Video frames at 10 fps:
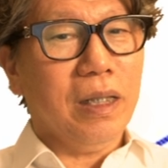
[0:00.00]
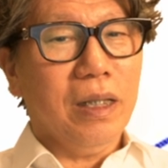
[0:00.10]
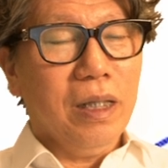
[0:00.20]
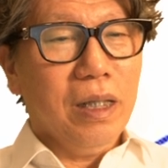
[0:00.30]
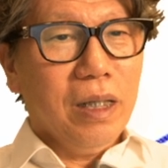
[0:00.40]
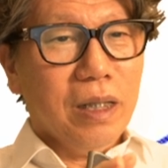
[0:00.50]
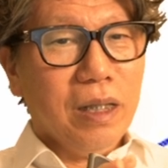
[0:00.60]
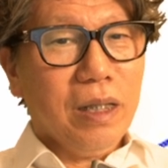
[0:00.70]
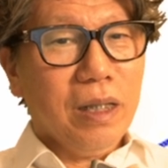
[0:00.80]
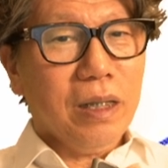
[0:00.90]
active
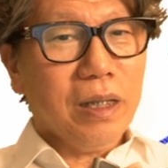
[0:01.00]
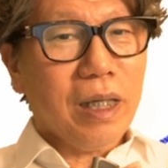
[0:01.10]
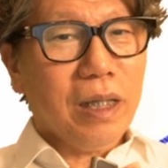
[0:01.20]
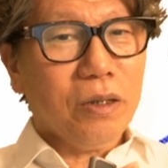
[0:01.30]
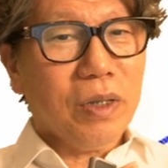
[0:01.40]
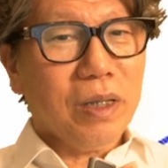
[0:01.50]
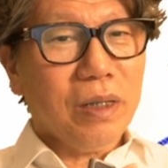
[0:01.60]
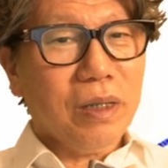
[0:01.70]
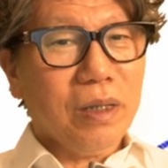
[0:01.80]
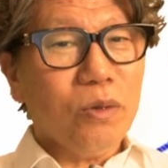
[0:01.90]
growth like this.
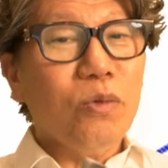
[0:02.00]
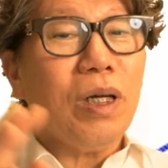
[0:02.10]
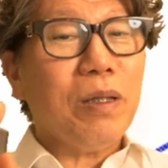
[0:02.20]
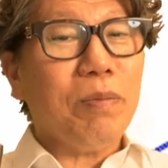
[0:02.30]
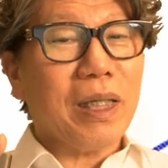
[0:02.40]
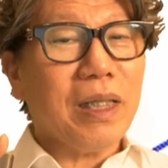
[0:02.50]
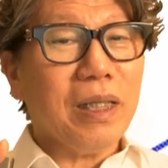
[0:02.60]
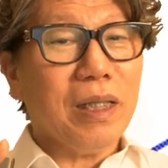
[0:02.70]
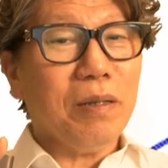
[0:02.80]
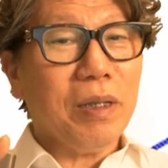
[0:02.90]
There are methods
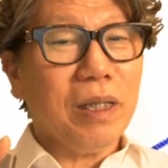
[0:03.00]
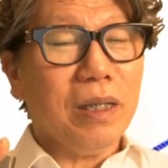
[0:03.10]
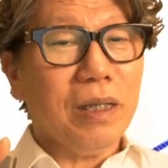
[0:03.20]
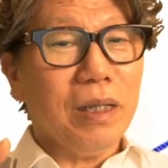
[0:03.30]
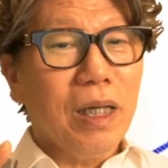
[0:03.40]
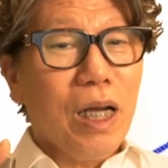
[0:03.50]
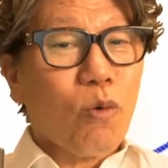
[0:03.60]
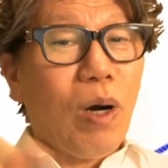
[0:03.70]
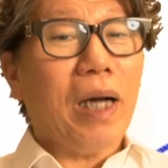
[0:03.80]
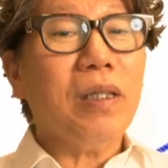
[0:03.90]
for induction,
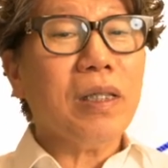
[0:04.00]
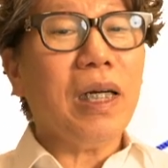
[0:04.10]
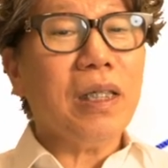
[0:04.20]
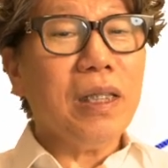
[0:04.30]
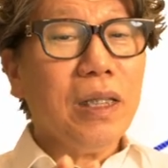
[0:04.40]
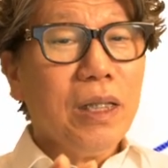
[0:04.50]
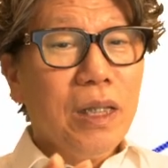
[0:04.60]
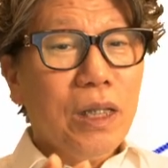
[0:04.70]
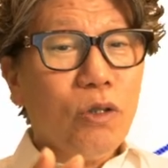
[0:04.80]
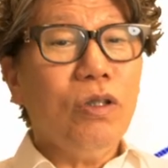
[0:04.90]
but there are no ways
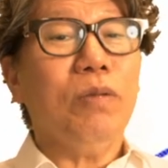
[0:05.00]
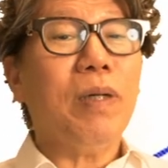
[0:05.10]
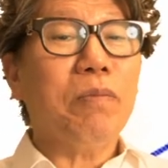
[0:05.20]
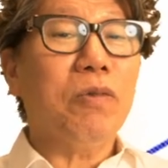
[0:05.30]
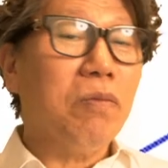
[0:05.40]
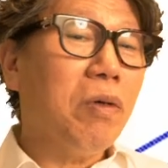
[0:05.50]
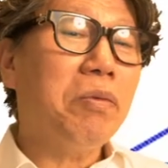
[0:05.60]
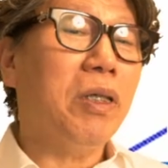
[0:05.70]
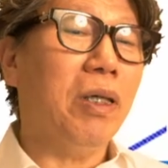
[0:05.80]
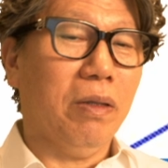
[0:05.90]
to reduce
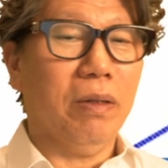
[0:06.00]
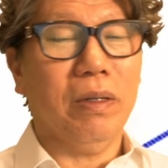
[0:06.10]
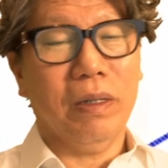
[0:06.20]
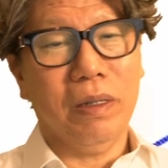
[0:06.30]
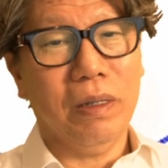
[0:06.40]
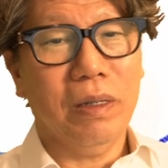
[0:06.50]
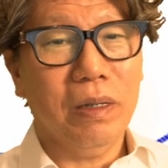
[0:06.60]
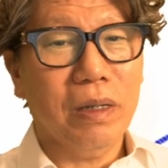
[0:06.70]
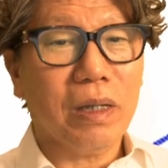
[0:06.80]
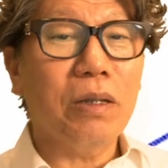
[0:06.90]
overgrowth.
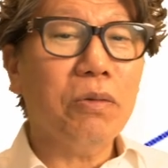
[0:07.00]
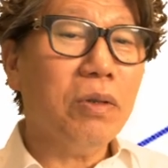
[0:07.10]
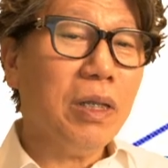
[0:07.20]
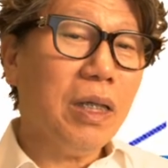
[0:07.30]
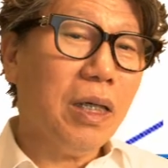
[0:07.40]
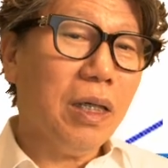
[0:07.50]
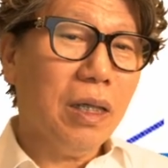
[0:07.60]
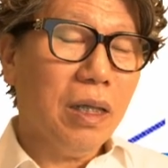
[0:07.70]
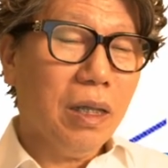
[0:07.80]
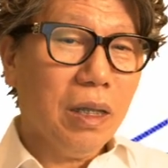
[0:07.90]
Ultimately,
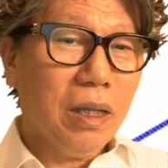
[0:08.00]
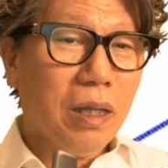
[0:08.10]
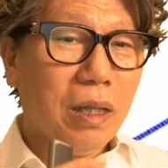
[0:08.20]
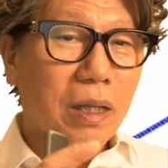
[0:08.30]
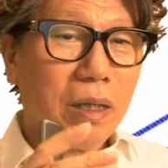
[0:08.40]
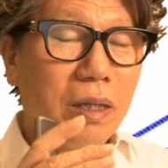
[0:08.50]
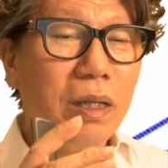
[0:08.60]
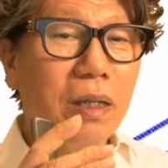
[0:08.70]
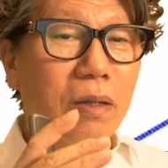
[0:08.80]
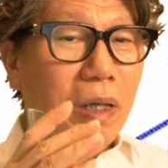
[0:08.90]
from that
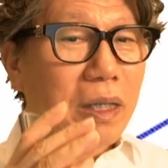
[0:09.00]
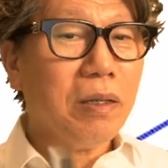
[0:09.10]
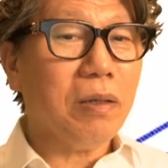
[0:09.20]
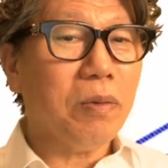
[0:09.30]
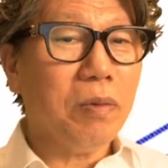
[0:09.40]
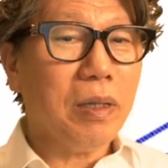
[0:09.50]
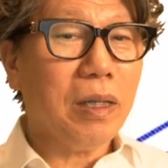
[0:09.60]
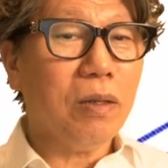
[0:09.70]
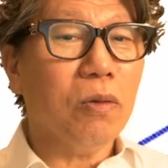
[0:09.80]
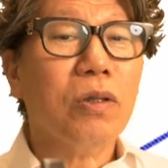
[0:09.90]
perspective, it can be
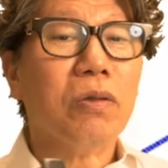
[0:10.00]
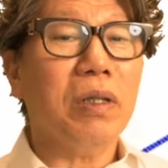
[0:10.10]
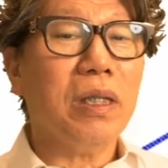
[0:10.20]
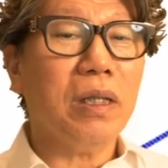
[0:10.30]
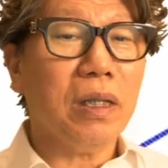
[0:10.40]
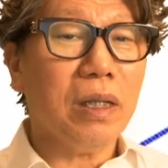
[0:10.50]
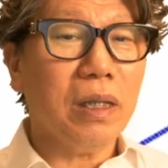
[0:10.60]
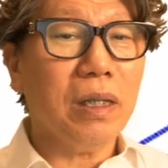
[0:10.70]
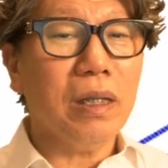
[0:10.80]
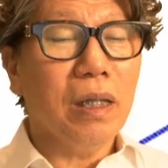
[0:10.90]
considered that
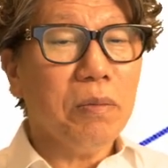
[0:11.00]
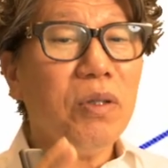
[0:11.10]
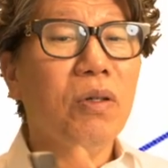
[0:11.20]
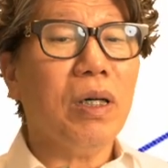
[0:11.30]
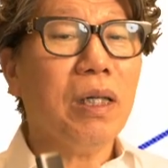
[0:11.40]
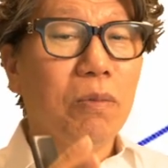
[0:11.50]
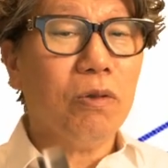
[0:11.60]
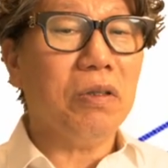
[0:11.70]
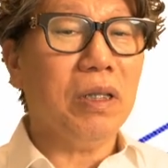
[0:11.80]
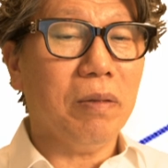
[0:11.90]
orthognathic surgery is
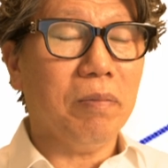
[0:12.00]
necessary.